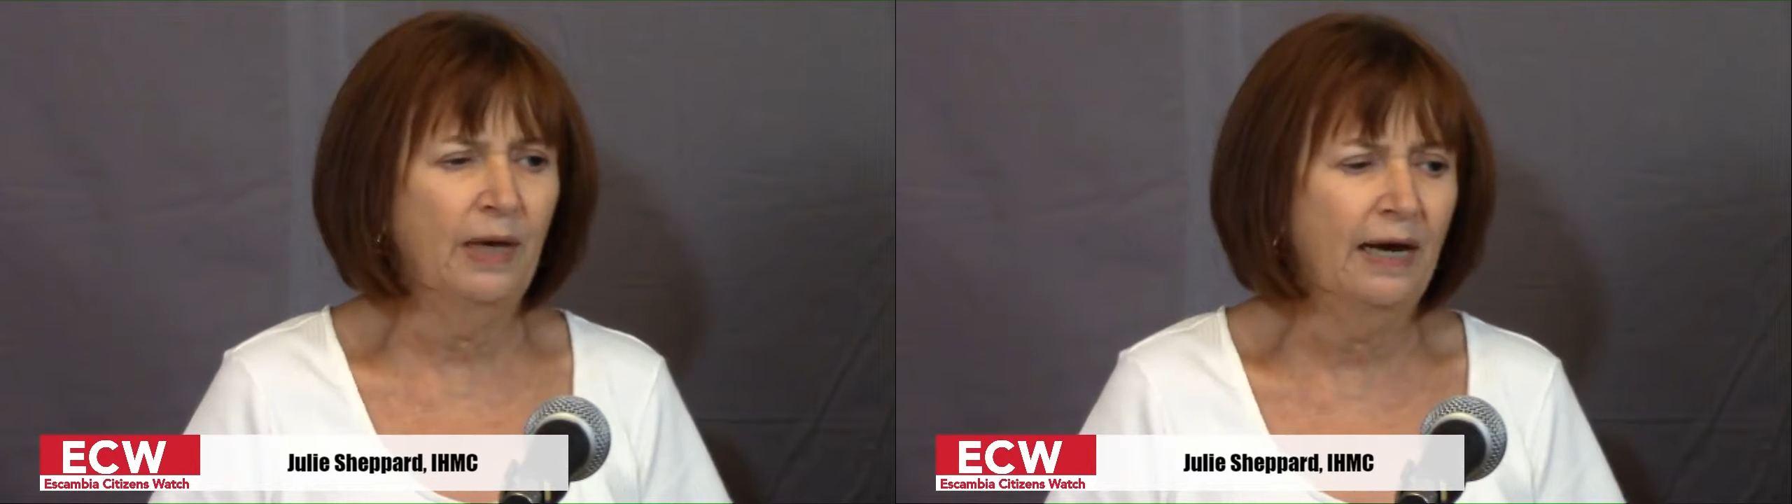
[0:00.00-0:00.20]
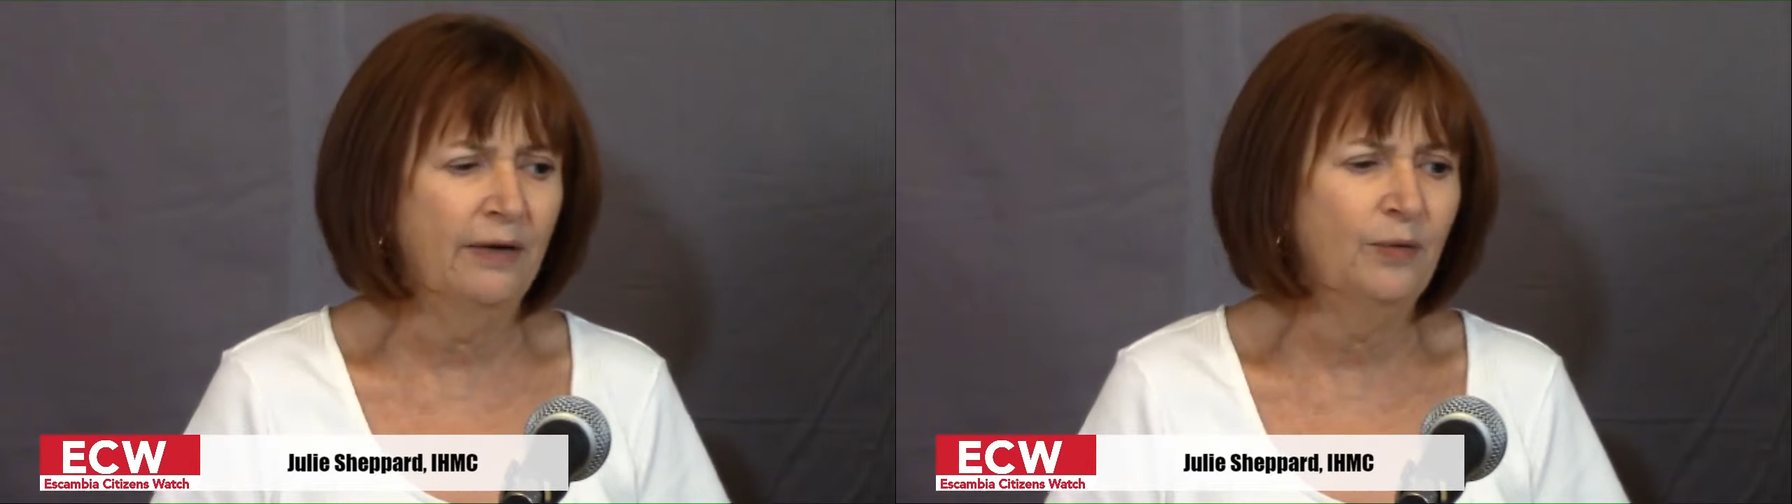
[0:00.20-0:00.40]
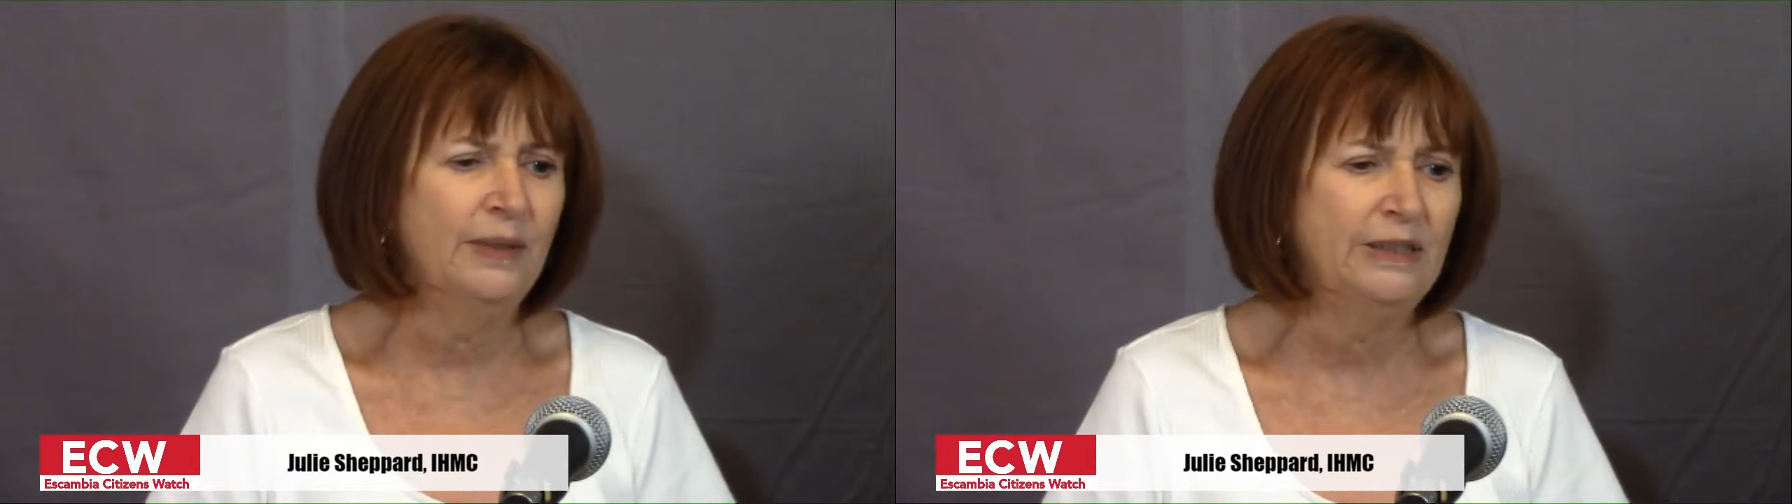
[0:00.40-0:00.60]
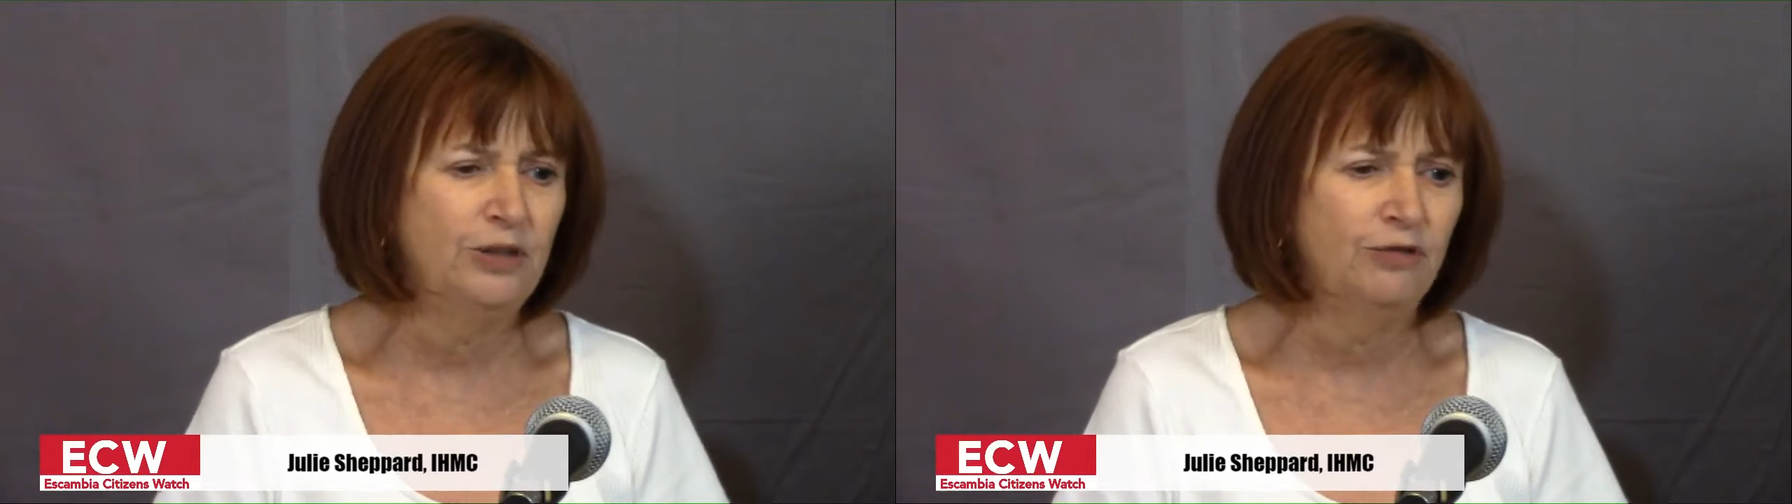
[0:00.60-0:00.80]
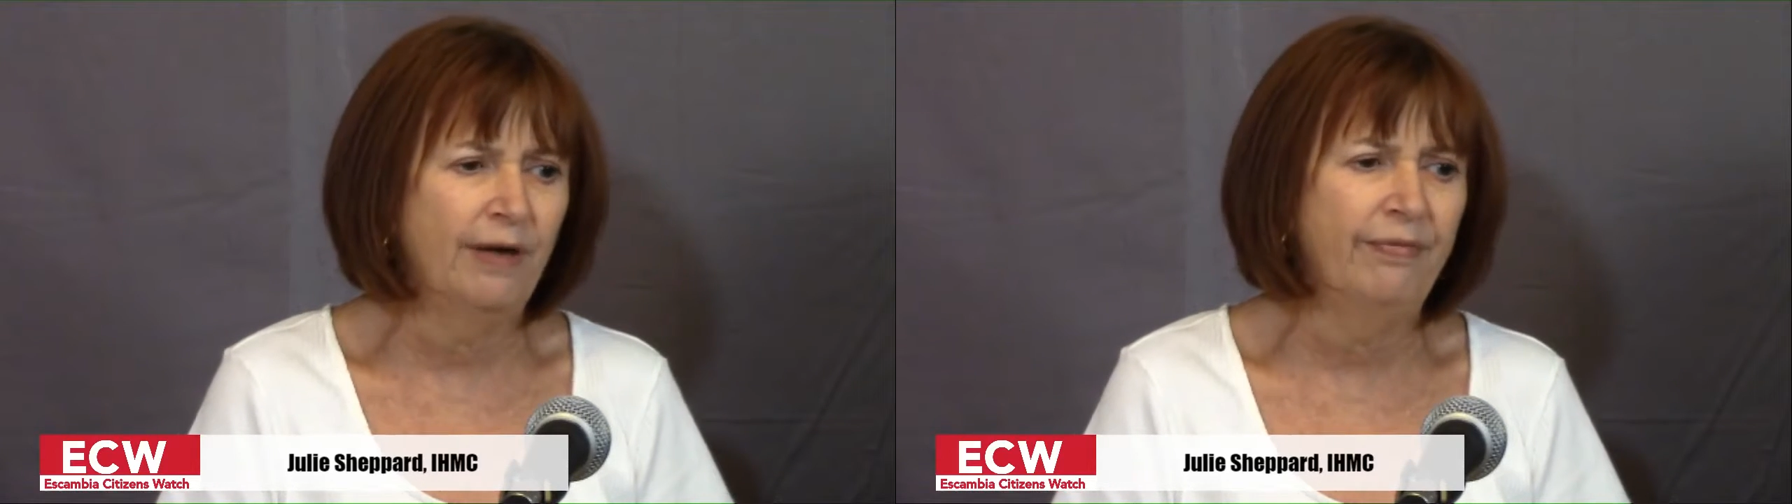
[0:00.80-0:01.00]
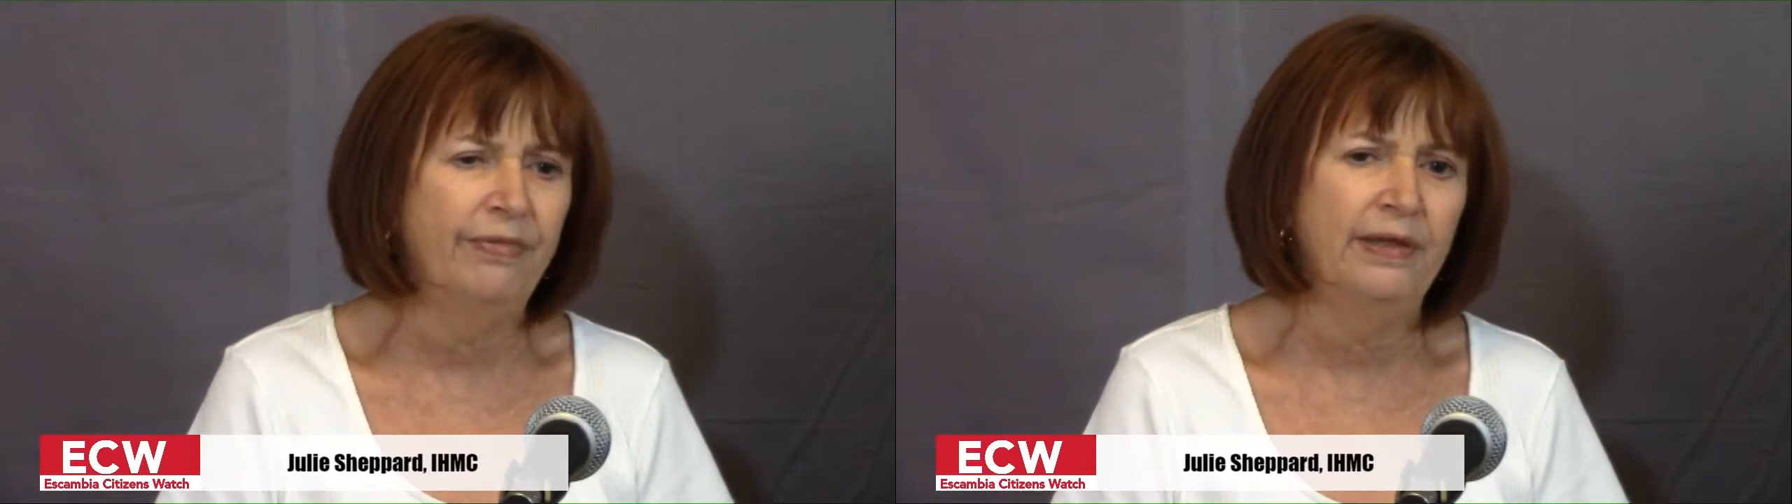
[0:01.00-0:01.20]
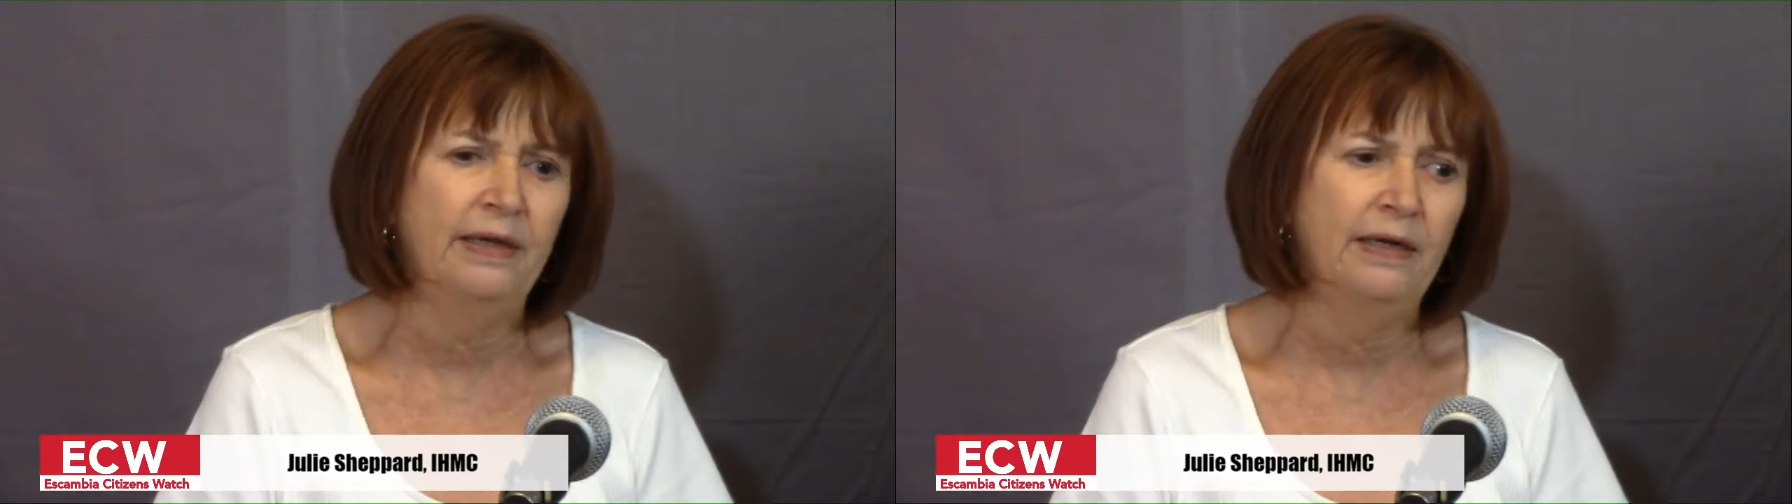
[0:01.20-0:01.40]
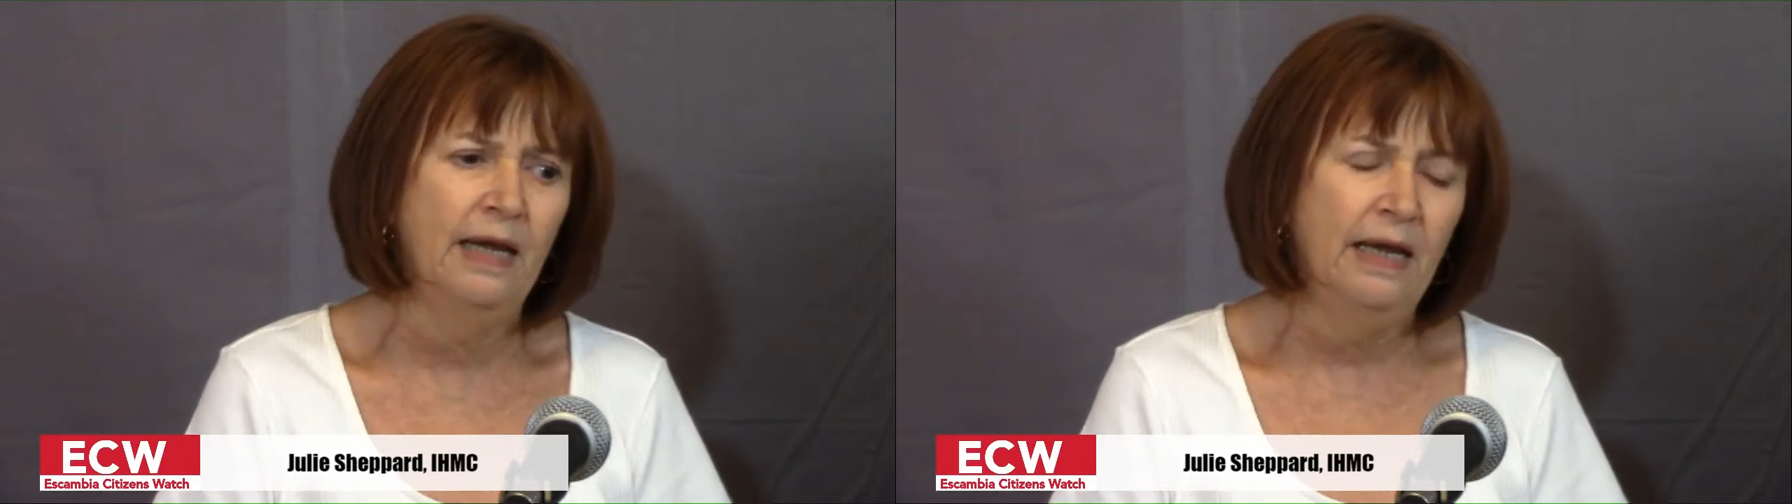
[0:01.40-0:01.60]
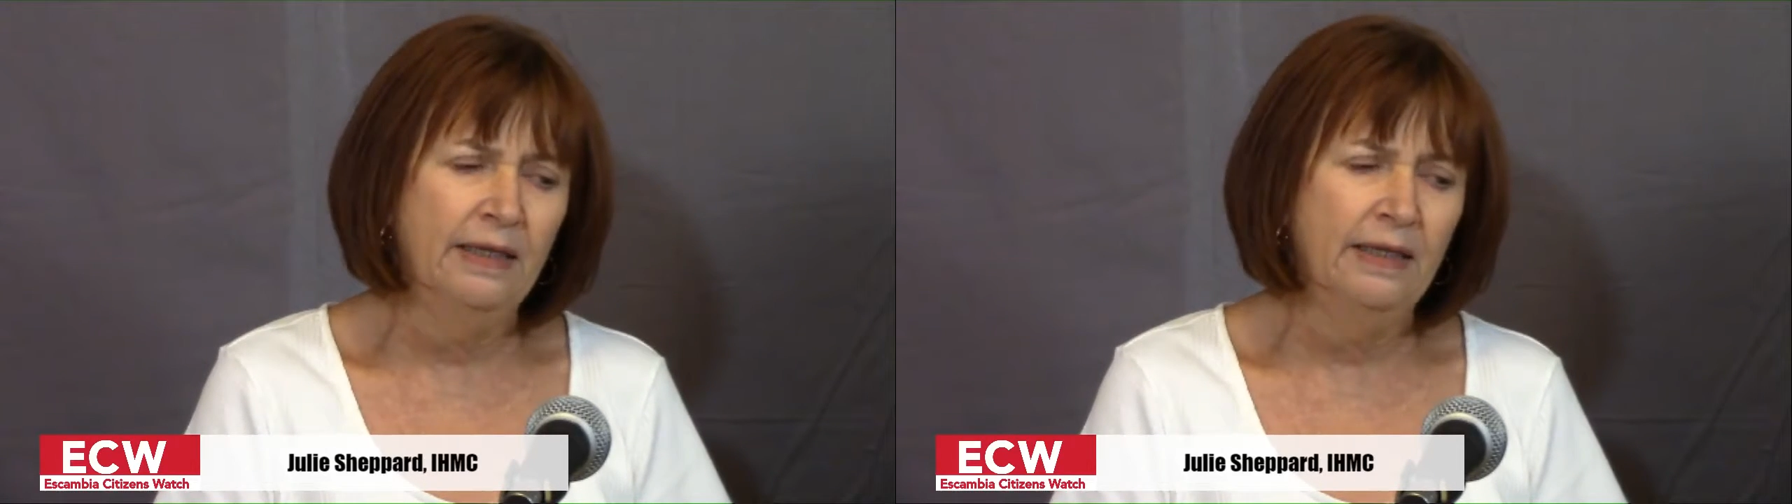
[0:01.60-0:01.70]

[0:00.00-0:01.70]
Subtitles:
How do we strengthen